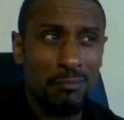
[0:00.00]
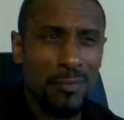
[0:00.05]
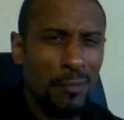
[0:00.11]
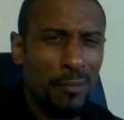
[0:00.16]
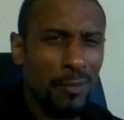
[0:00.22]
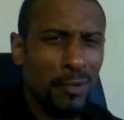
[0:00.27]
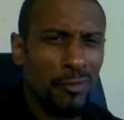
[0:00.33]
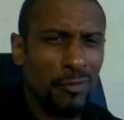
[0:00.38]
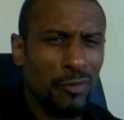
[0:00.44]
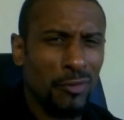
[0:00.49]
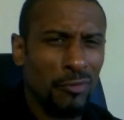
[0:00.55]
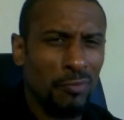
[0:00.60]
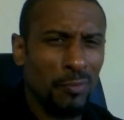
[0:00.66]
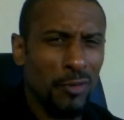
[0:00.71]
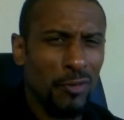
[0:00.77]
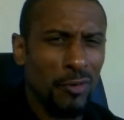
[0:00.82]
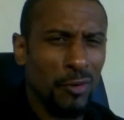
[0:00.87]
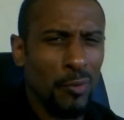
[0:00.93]
maybe just a
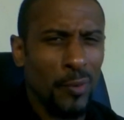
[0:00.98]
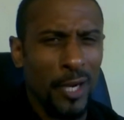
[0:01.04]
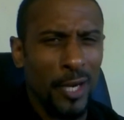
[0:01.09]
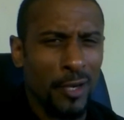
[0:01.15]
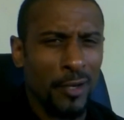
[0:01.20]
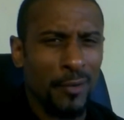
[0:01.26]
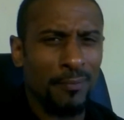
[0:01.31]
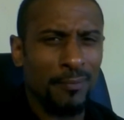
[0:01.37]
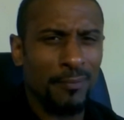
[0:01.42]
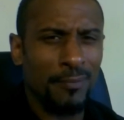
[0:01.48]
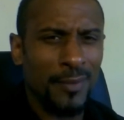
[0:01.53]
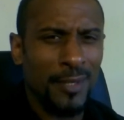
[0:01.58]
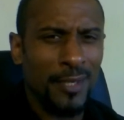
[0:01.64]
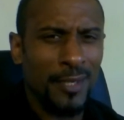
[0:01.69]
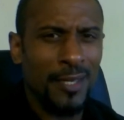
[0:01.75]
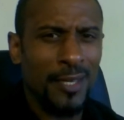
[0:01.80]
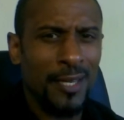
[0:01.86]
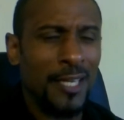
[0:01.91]
smidgen quicker,
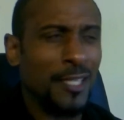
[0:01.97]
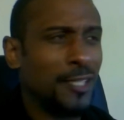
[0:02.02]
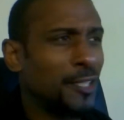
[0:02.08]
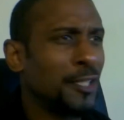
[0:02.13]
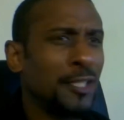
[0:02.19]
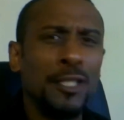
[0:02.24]
and